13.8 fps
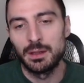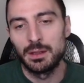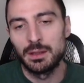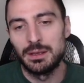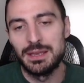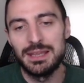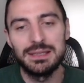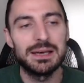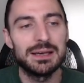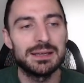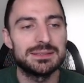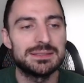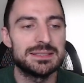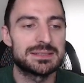Lela
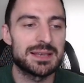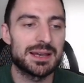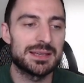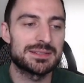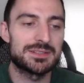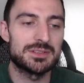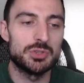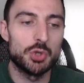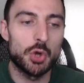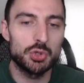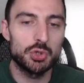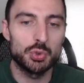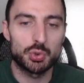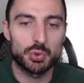decides not
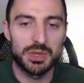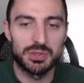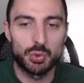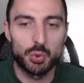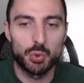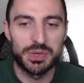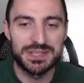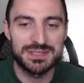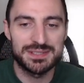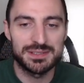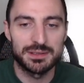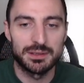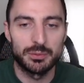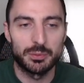to trade queens.
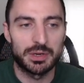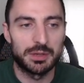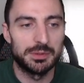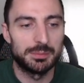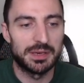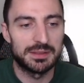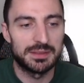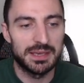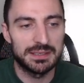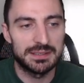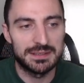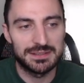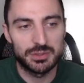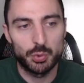What I mean by that
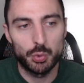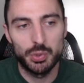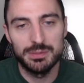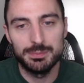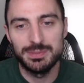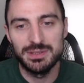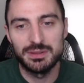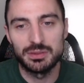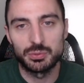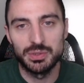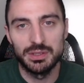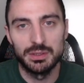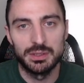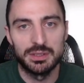is queen
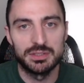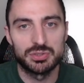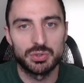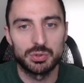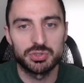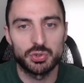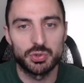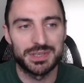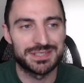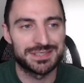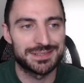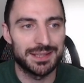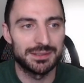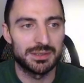b3 is also a
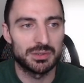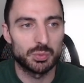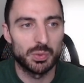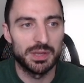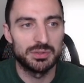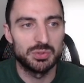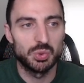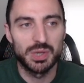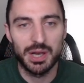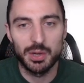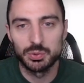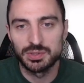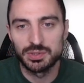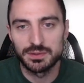standard way to
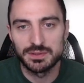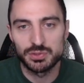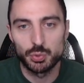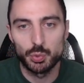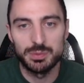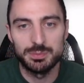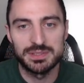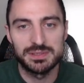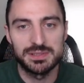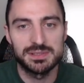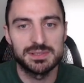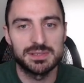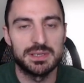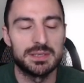counter this queen b6
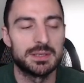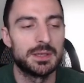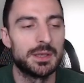in